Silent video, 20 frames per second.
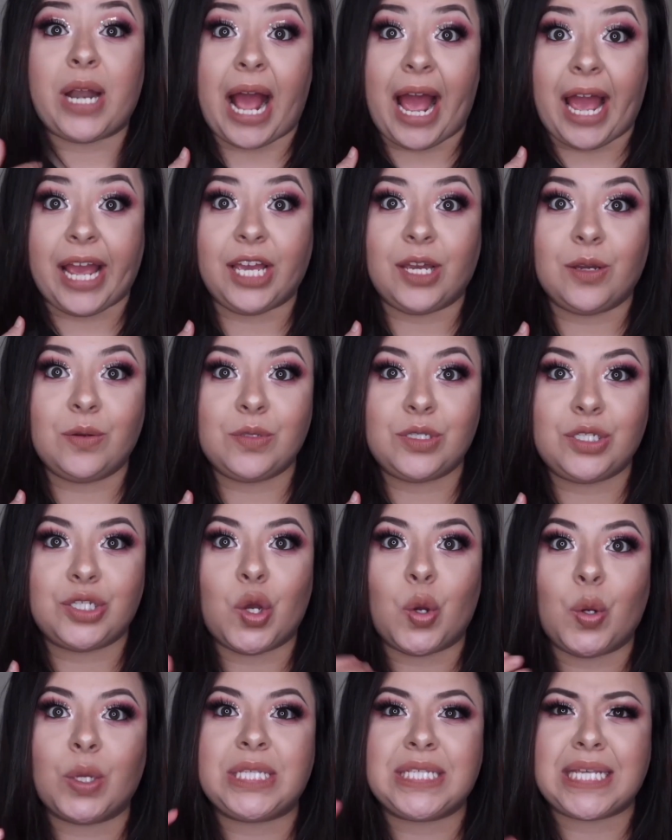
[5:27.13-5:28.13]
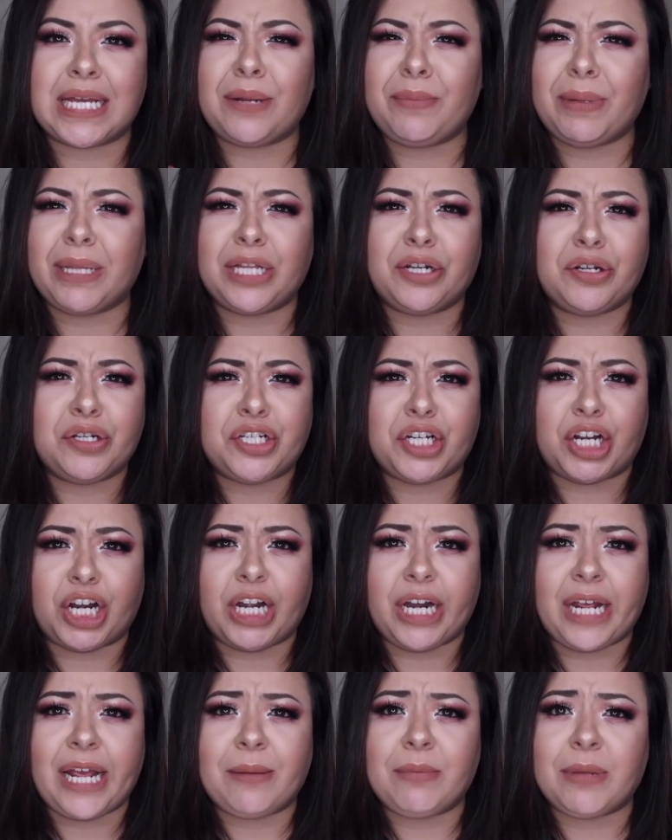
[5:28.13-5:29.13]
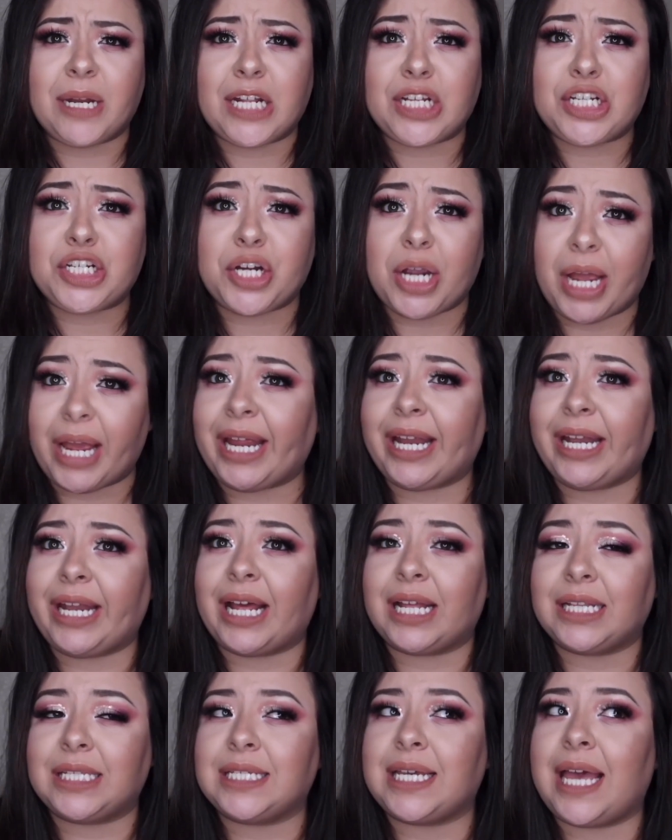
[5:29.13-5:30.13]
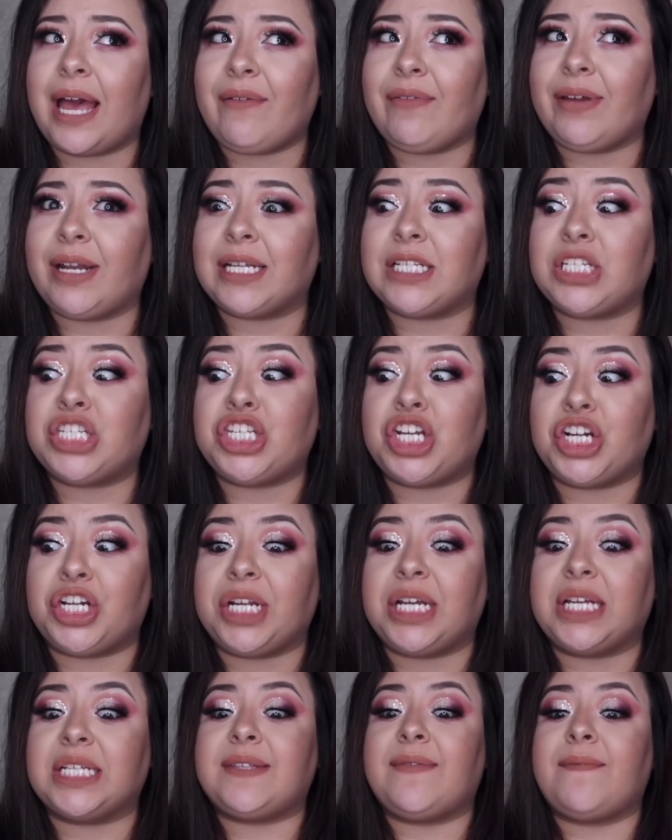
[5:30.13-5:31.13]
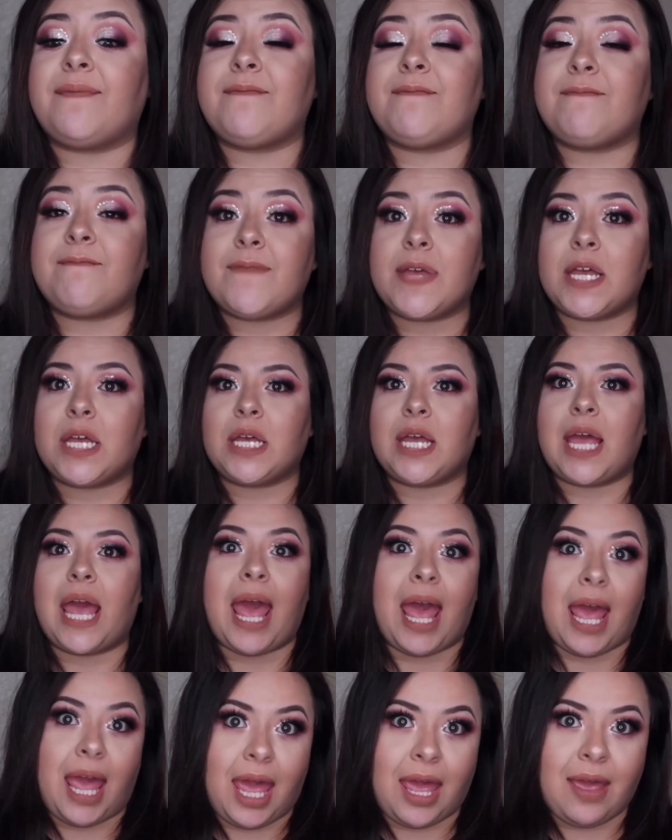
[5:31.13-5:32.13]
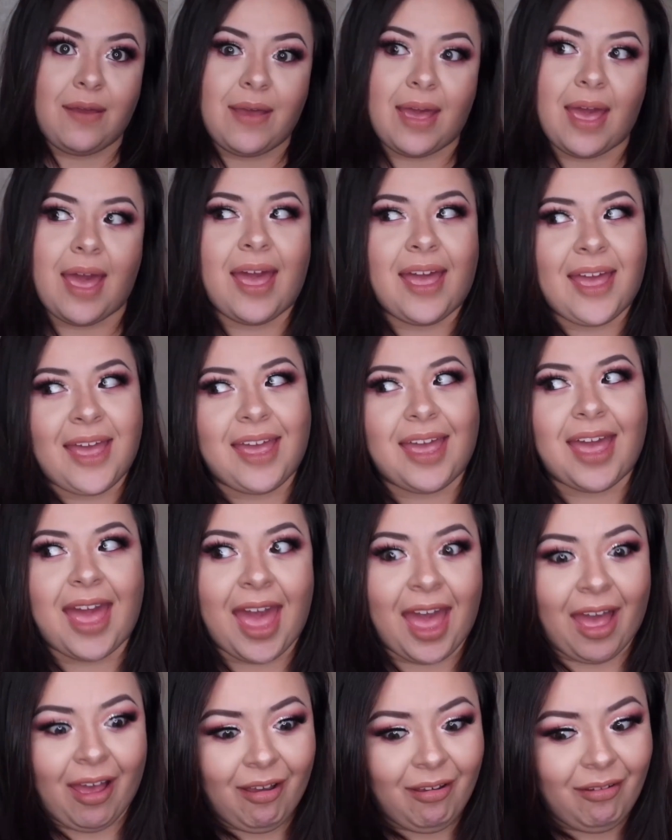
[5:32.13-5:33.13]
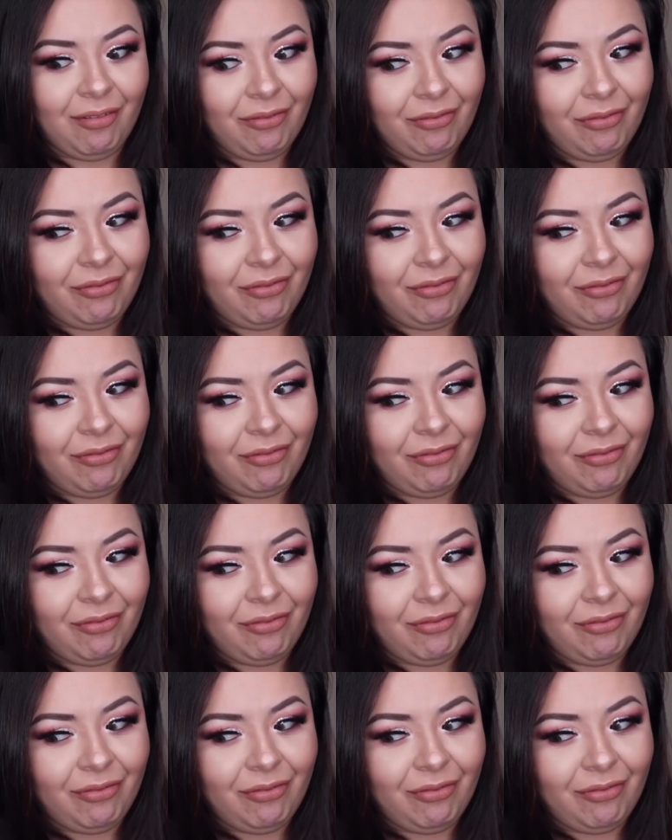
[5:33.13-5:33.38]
I use so it's gonna be a little dirty I'm gonna try not to have it as dirty as a a l